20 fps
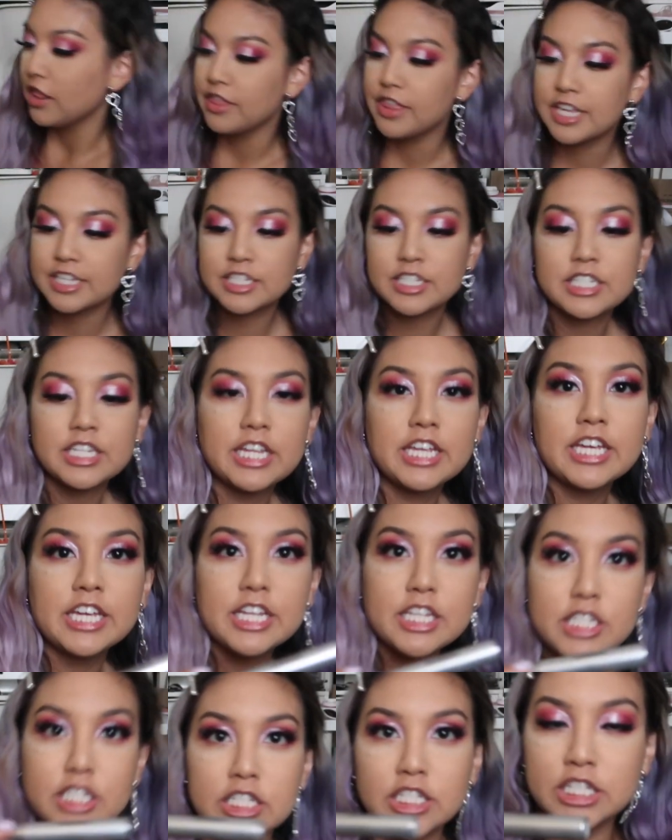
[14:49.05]
This
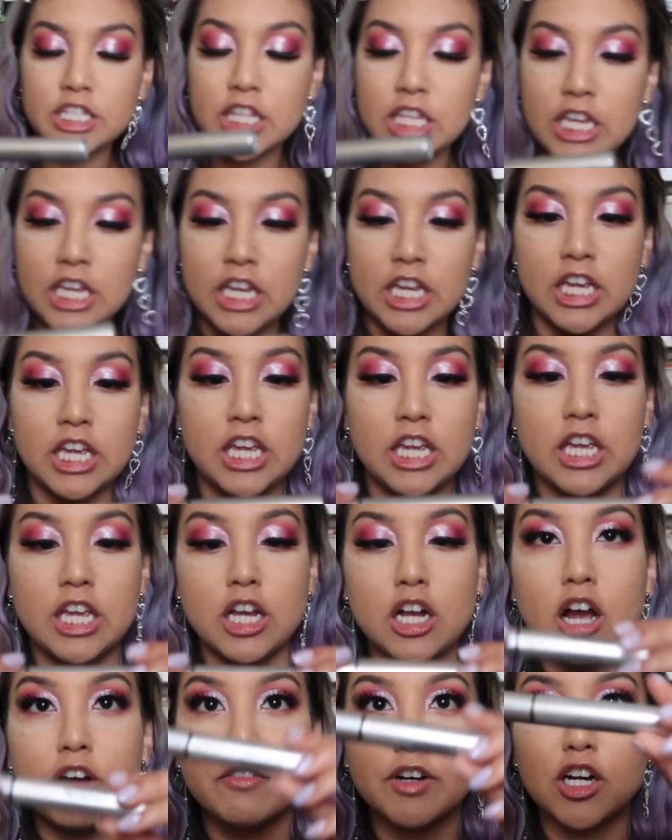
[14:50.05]
is
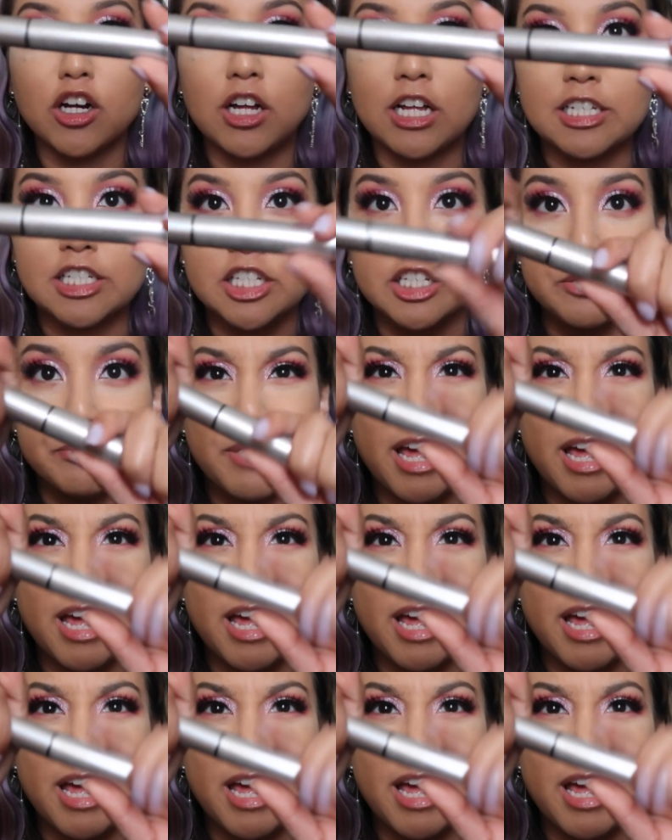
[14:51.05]
the CoverGirl